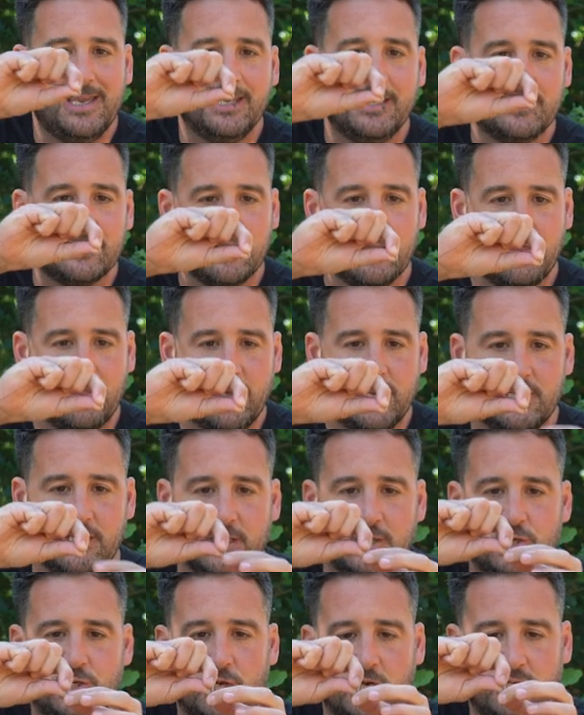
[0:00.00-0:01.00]
is this
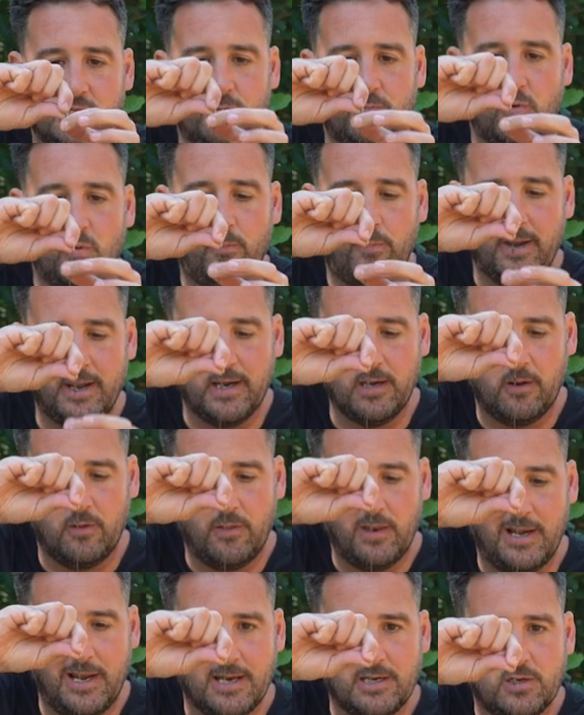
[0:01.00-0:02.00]
adjustable bead on
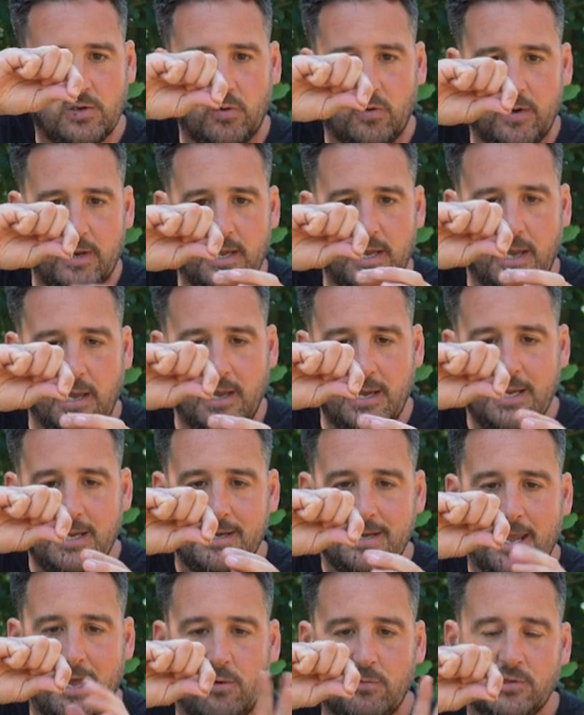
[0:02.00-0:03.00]
the lead core here.
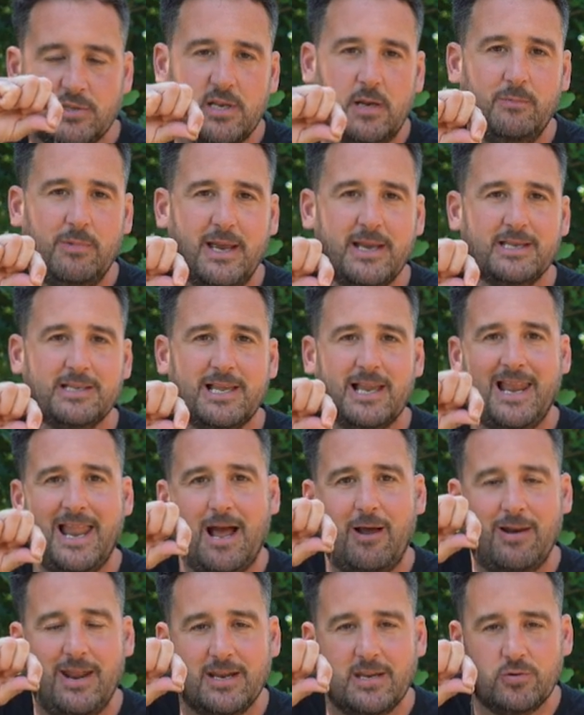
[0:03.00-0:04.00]
Now, some lakes
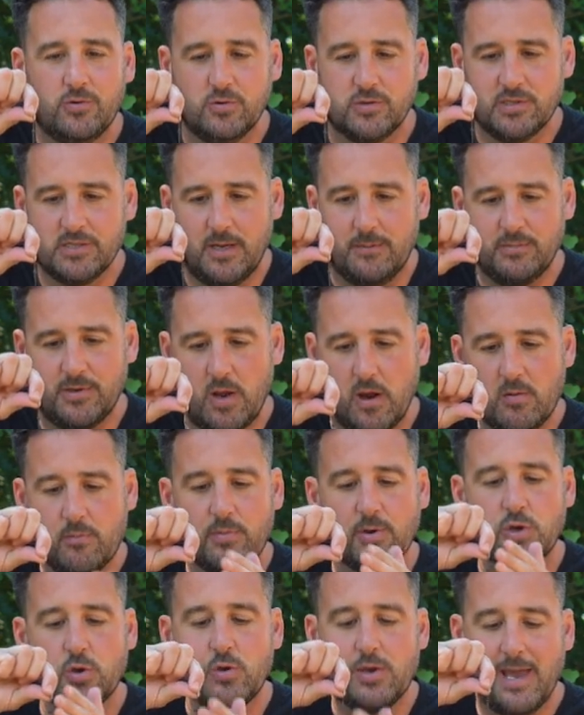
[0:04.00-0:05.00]
allow lead core, some don't,
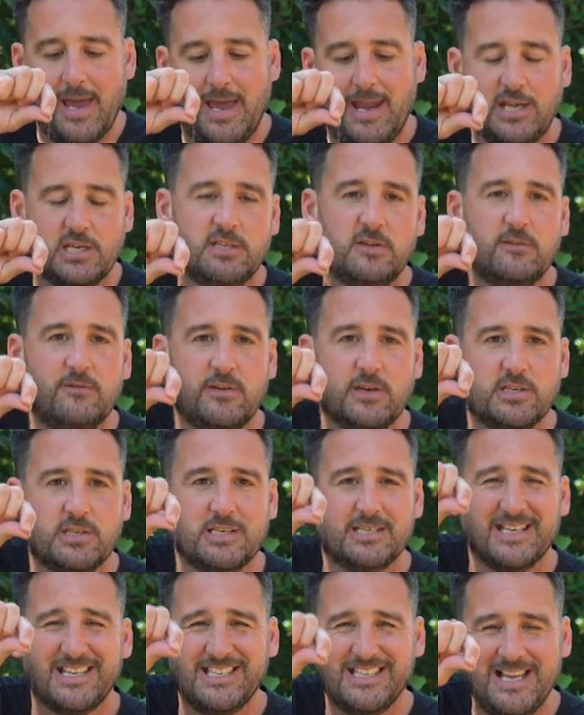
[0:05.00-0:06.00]
but you can actually fish
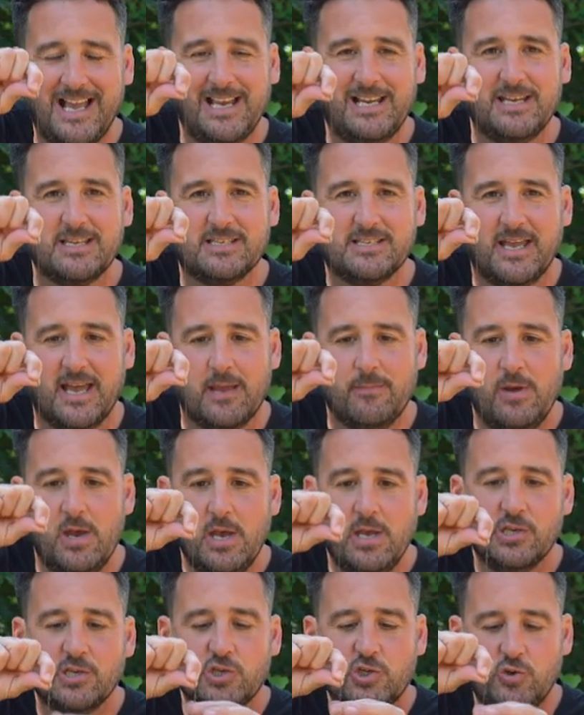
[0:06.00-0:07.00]
this exactly the same
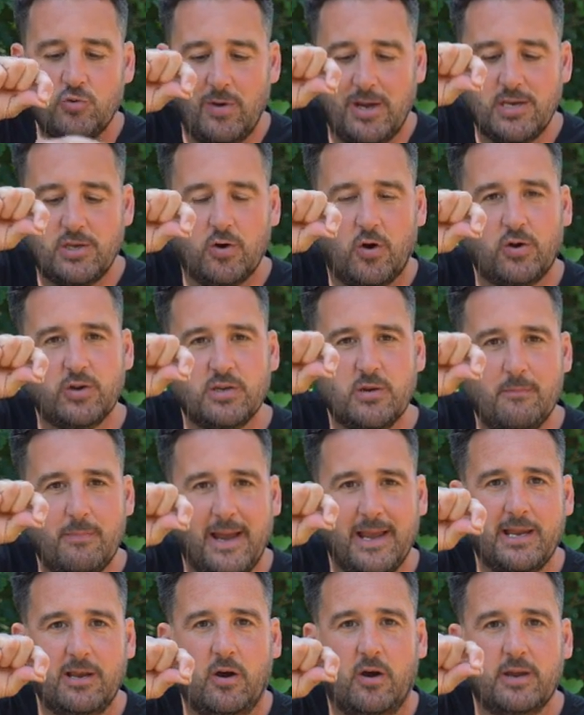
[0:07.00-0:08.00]
straight on your
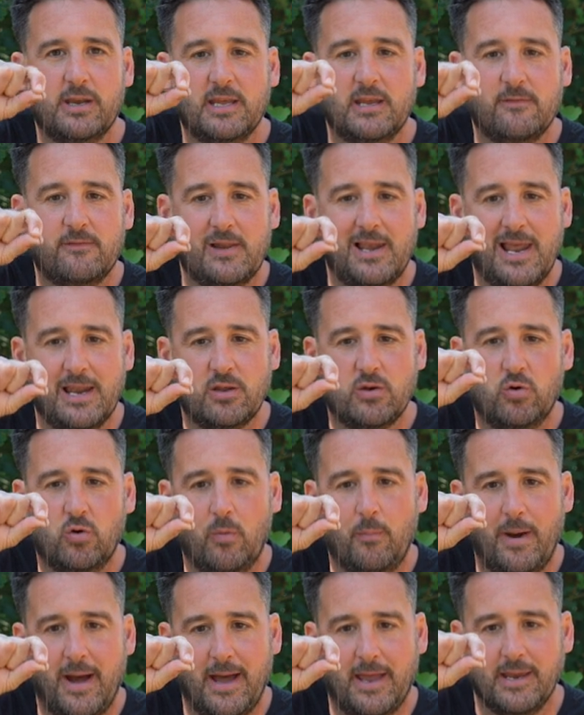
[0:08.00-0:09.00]
main line if the lead
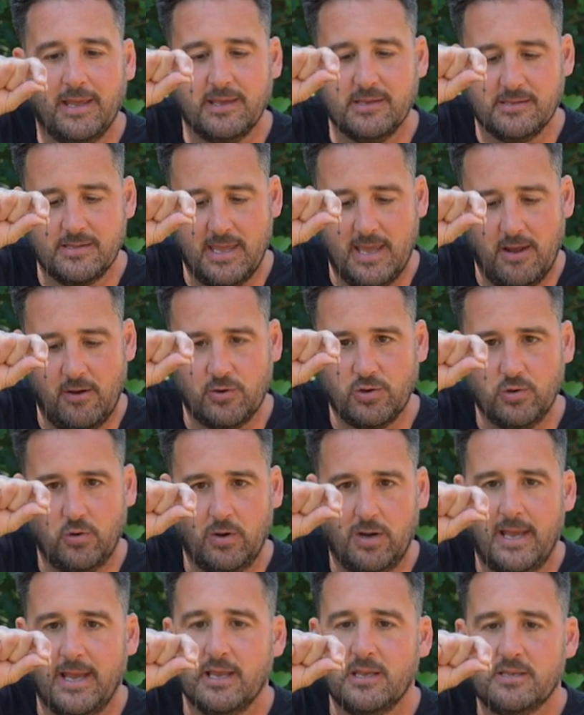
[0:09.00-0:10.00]
core ban is there on your
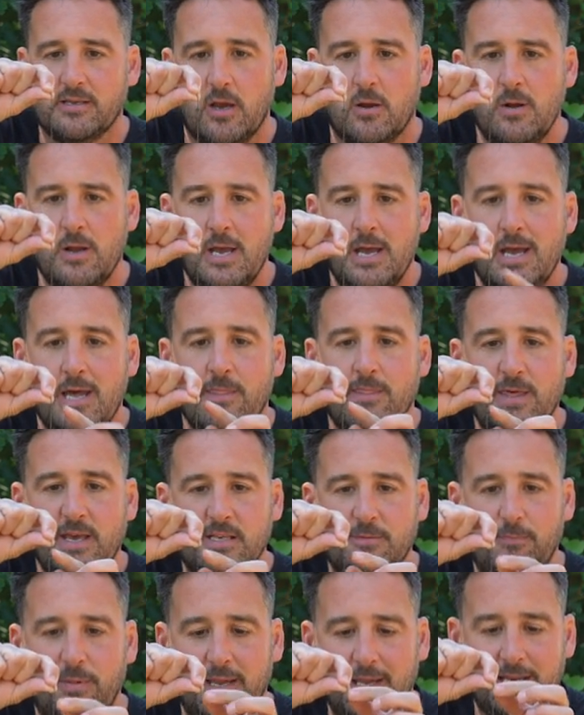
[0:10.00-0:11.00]
lake. So
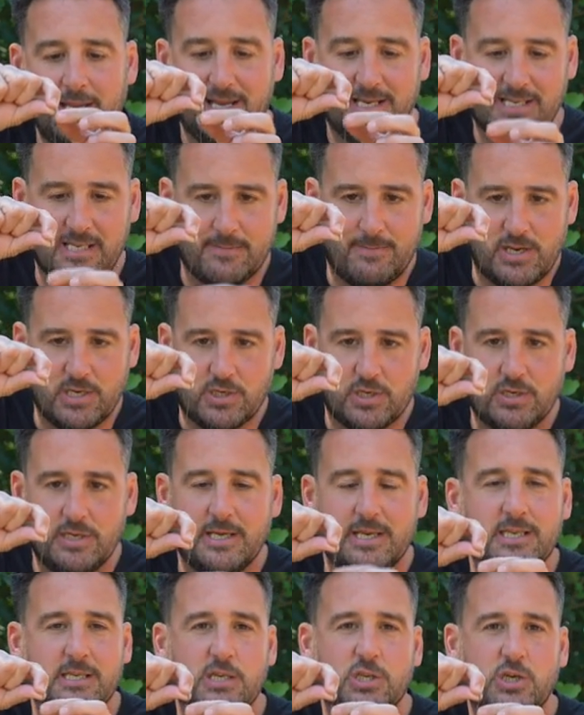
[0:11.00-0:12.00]
this bead, as I mentioned,
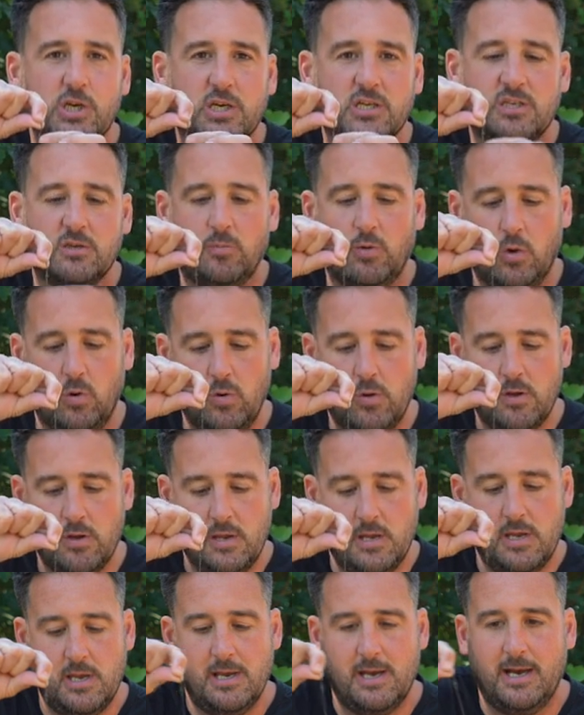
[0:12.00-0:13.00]
is adjustable
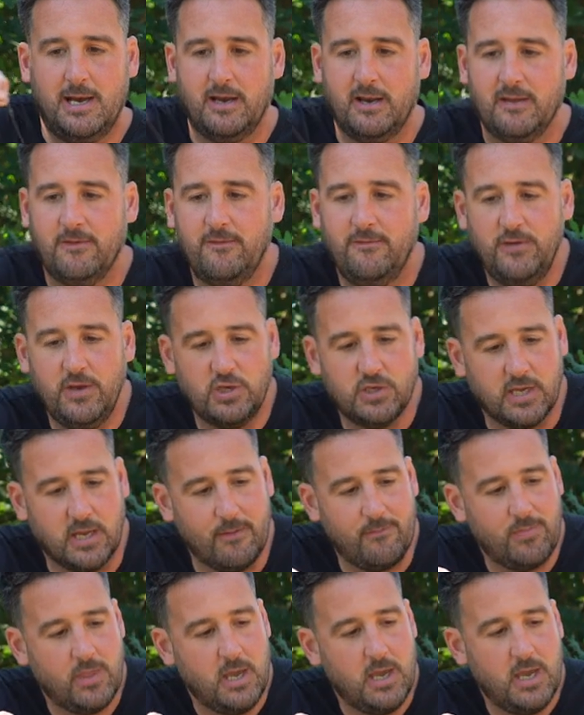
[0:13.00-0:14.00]
and I fish it